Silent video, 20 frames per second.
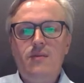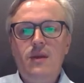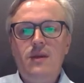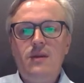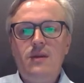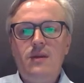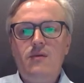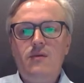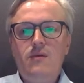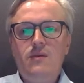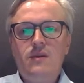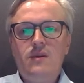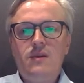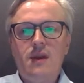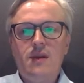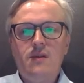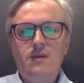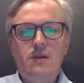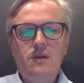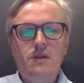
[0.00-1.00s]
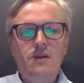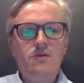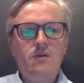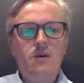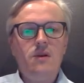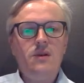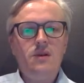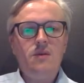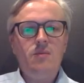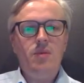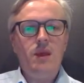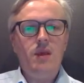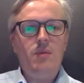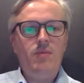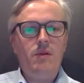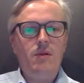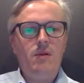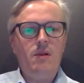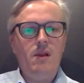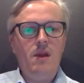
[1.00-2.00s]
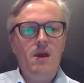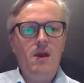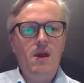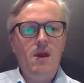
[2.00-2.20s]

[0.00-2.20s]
meeting rooms is actually 20 people.